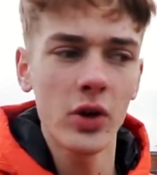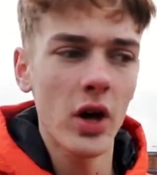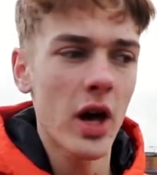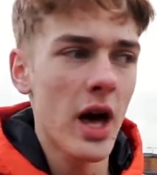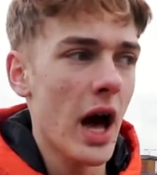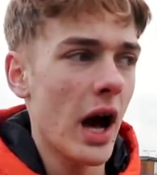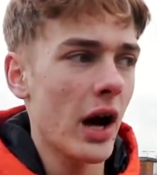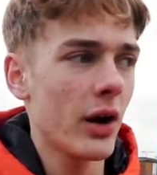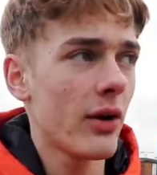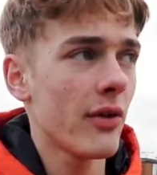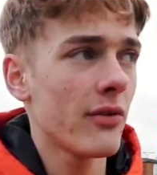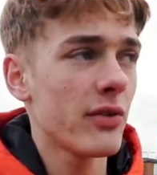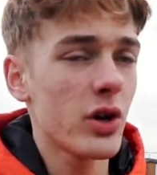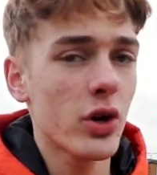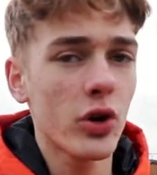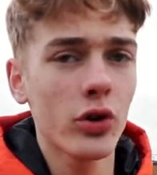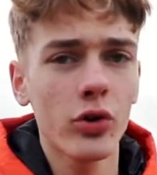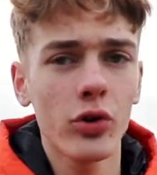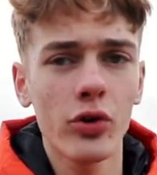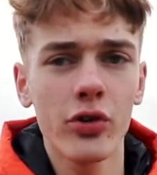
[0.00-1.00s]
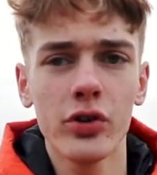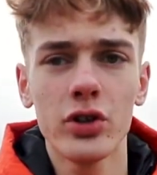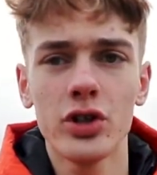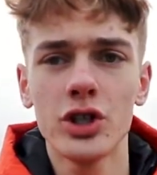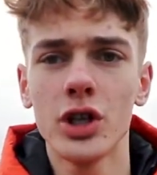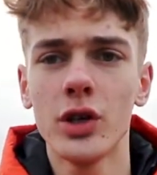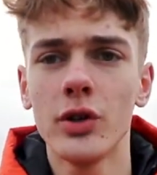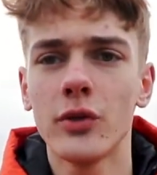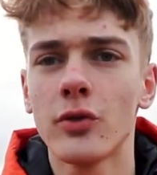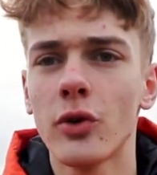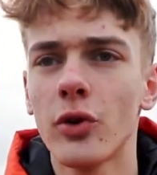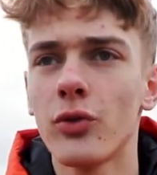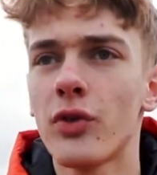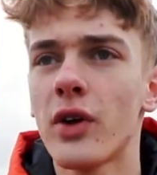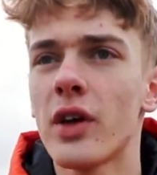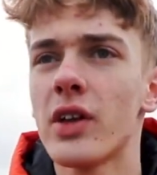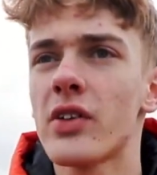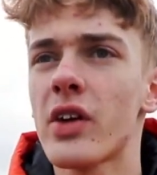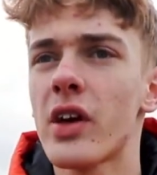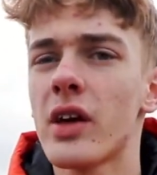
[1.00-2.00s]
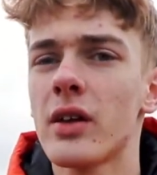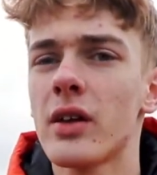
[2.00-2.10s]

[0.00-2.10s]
However, you can also shoot through things